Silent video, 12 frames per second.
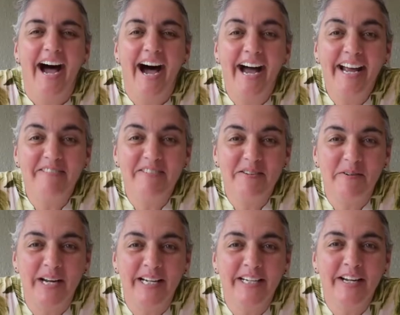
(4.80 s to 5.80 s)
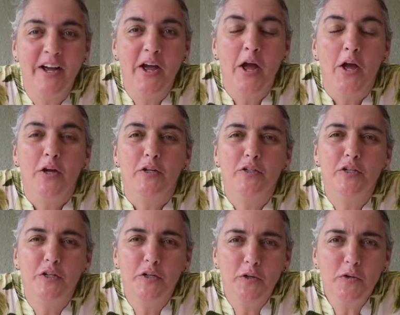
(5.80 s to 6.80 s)
Hi everyone. Do
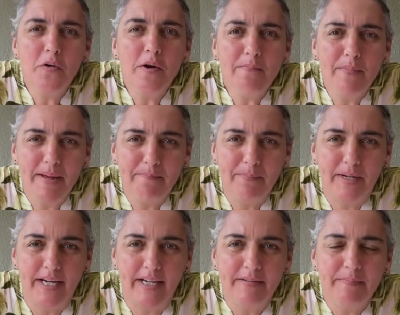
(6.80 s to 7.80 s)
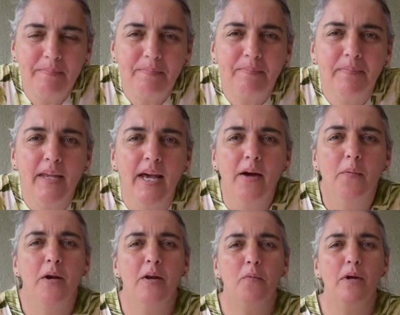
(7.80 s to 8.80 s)
you remember
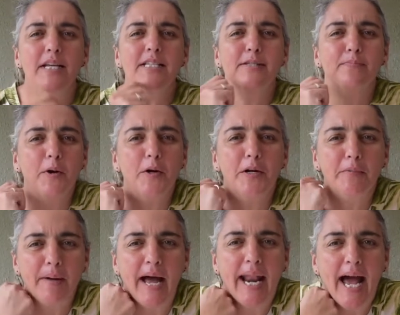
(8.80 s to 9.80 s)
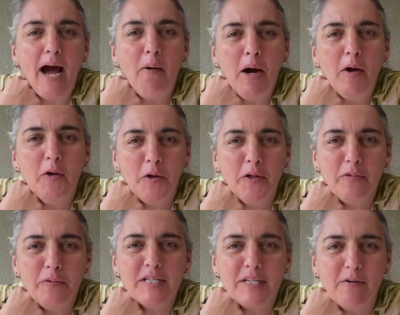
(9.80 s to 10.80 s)
when we spoke about how our
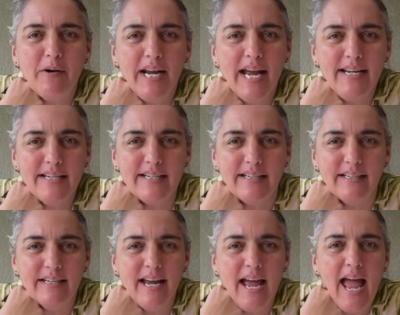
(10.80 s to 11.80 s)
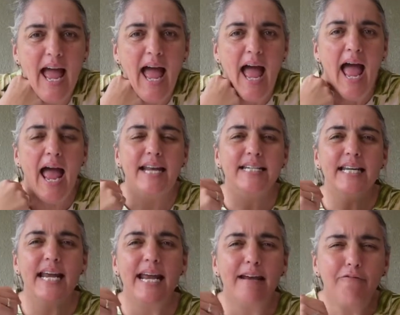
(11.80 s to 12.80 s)
earth was created and
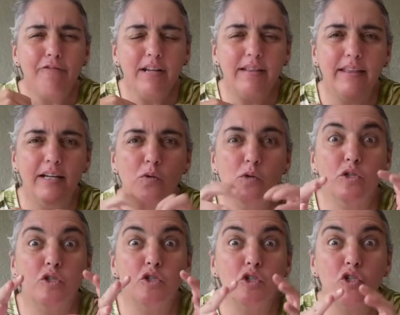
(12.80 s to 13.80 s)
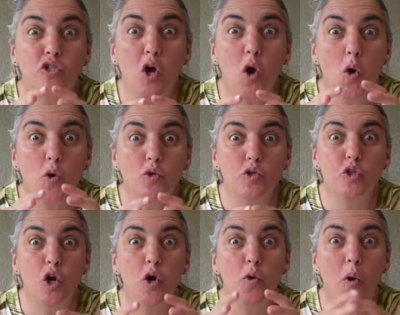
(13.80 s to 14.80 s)
everything was
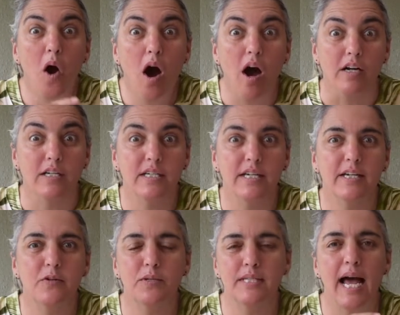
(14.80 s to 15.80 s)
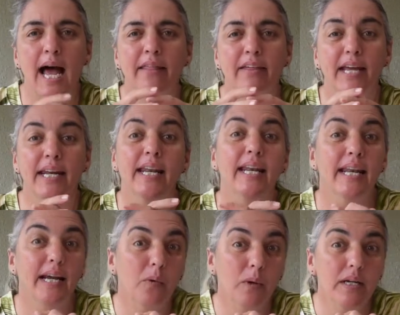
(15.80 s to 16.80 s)
so hot? It was either in a
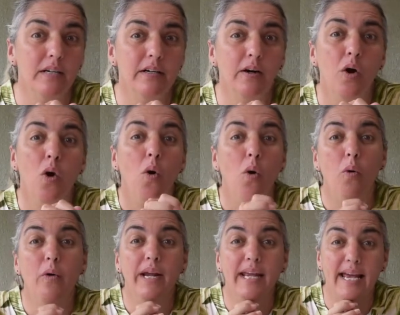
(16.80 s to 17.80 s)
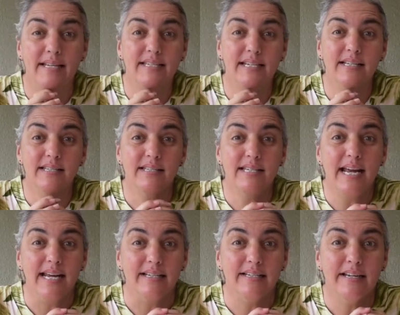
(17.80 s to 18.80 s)
liquid or a gaseous
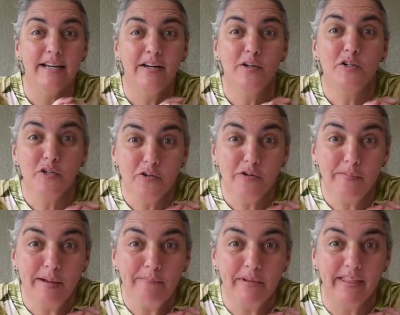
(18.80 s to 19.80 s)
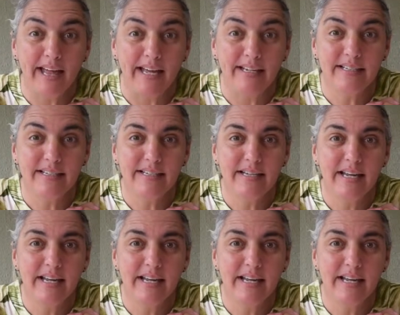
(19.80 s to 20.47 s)
state. Do you remember that?